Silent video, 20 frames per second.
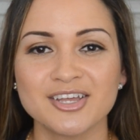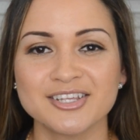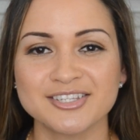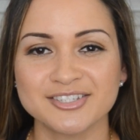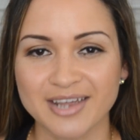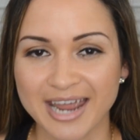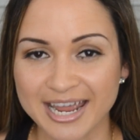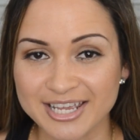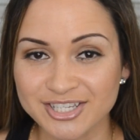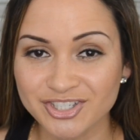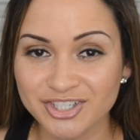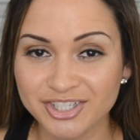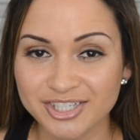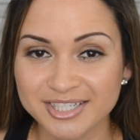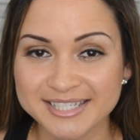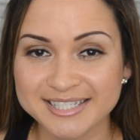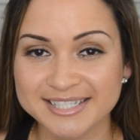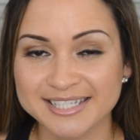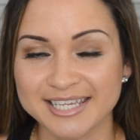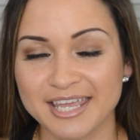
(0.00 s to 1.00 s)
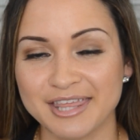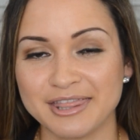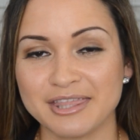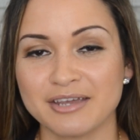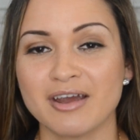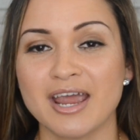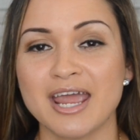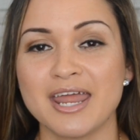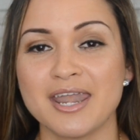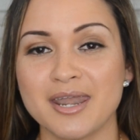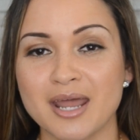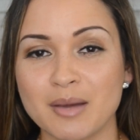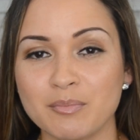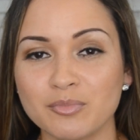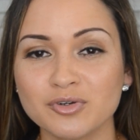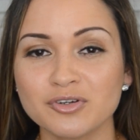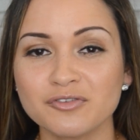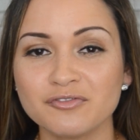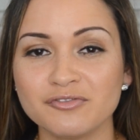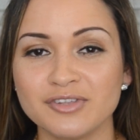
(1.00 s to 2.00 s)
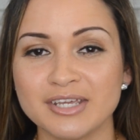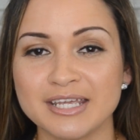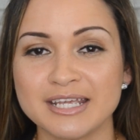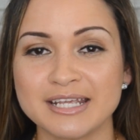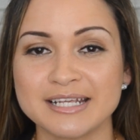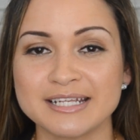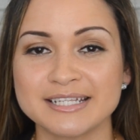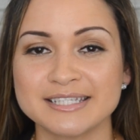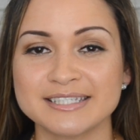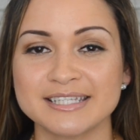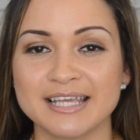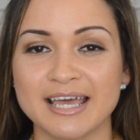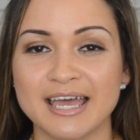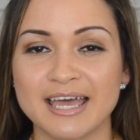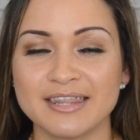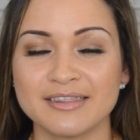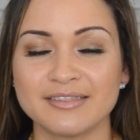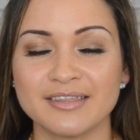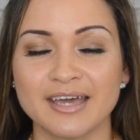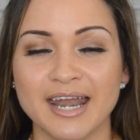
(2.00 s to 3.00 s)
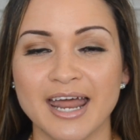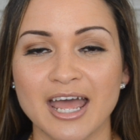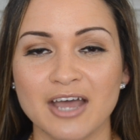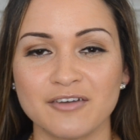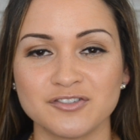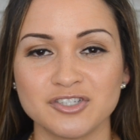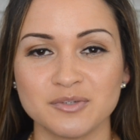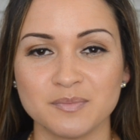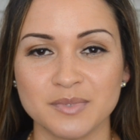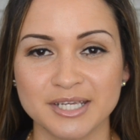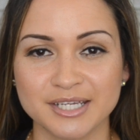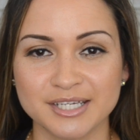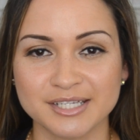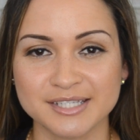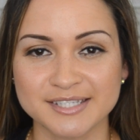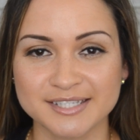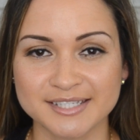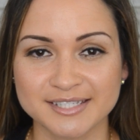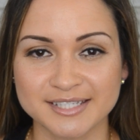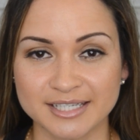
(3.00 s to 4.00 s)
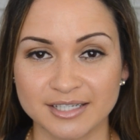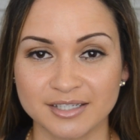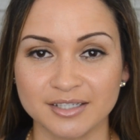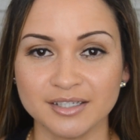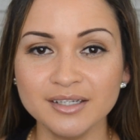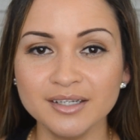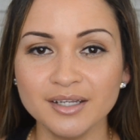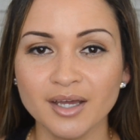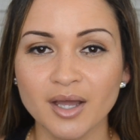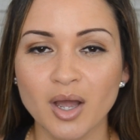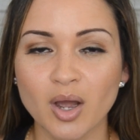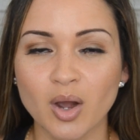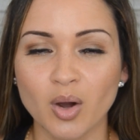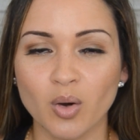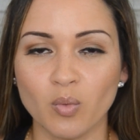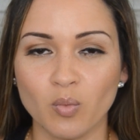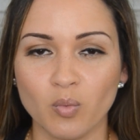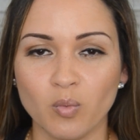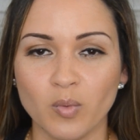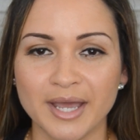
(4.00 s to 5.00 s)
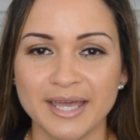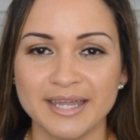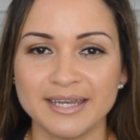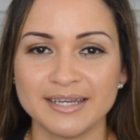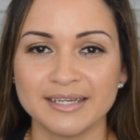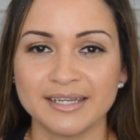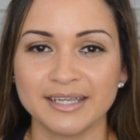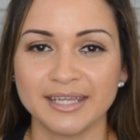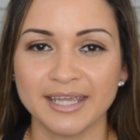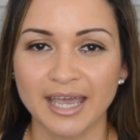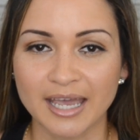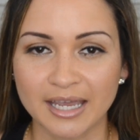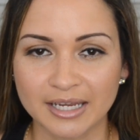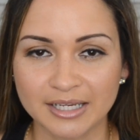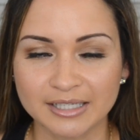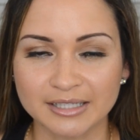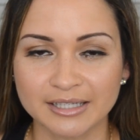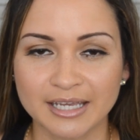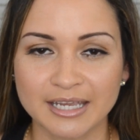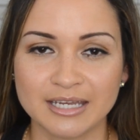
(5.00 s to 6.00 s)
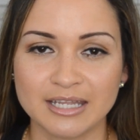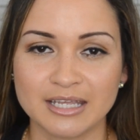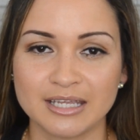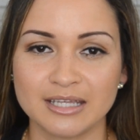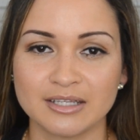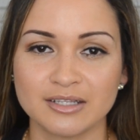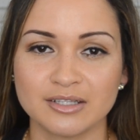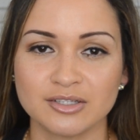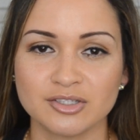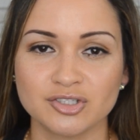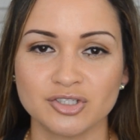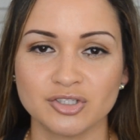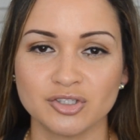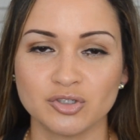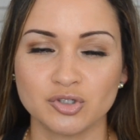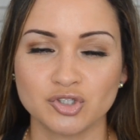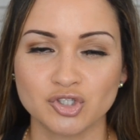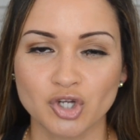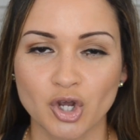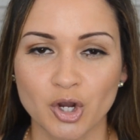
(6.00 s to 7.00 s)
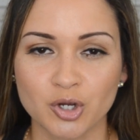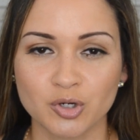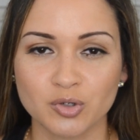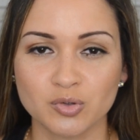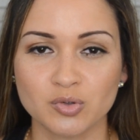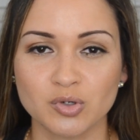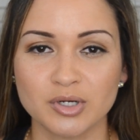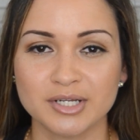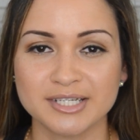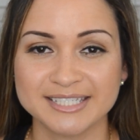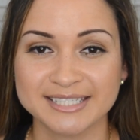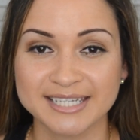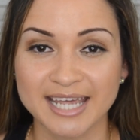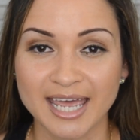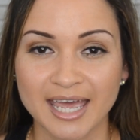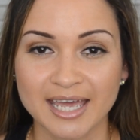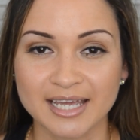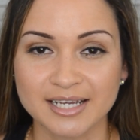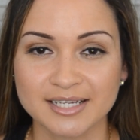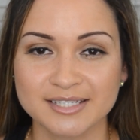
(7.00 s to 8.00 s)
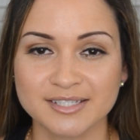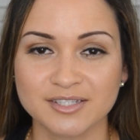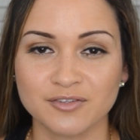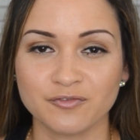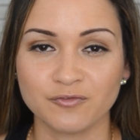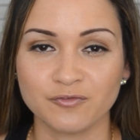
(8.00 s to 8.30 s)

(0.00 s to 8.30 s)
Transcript: So as you can see, there are a number of things that have to be considered when calculating your total tax